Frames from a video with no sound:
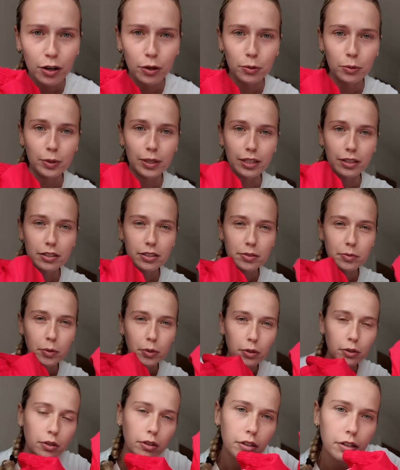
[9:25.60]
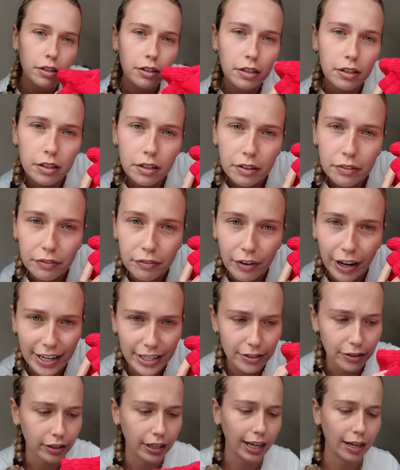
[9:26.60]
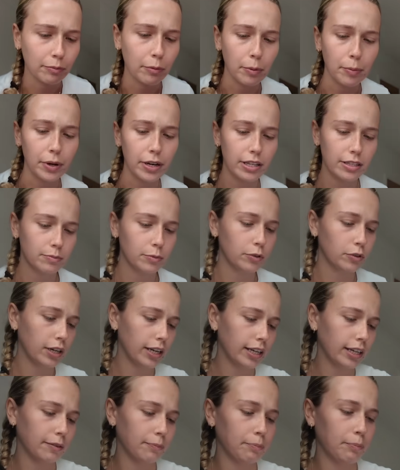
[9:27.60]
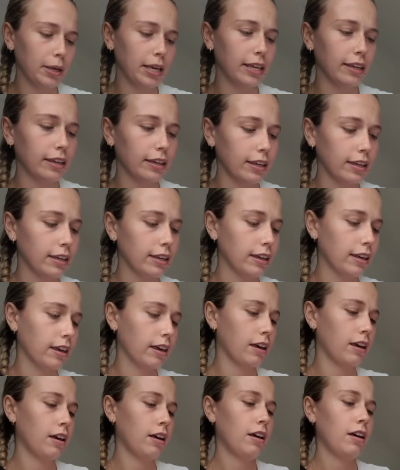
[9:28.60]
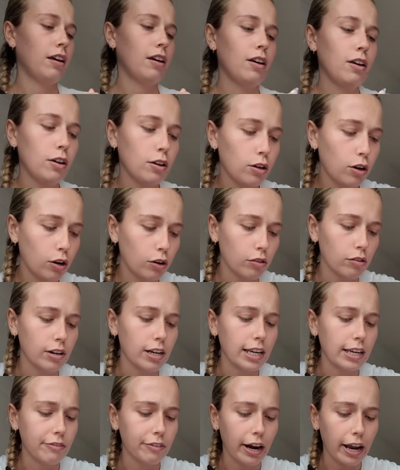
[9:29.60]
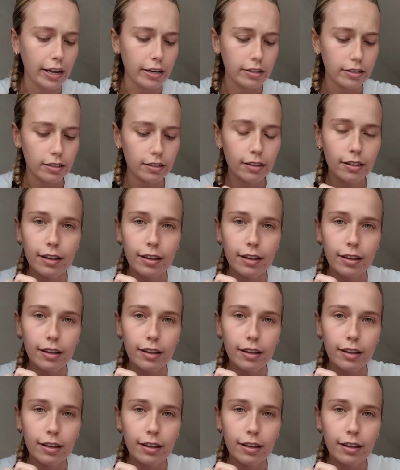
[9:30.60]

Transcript: Oh, it looks more red on camera, but it's more like a pinky corally red.